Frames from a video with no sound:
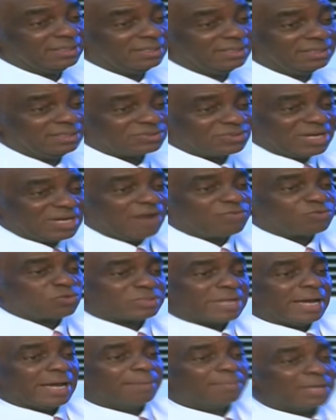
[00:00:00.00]
So they have to
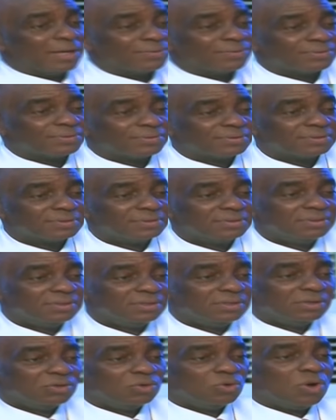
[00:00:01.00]
tie him down.
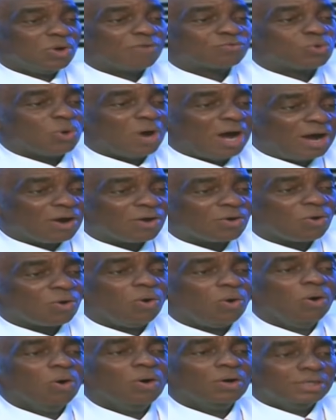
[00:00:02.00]
You know, you have to
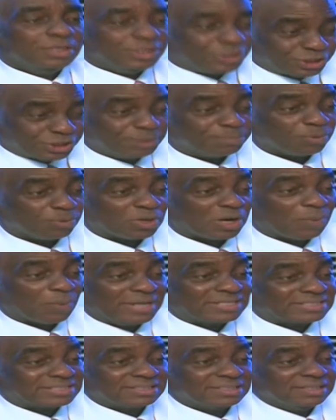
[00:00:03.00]
anchor the ship,
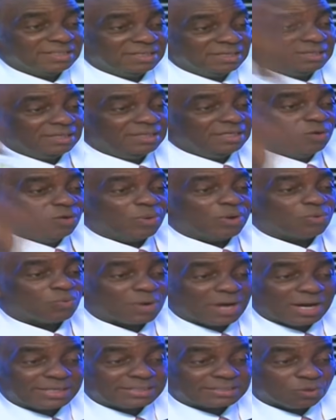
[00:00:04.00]
otherwise the wind will
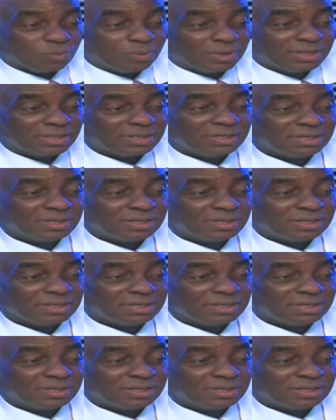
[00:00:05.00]
carry it away.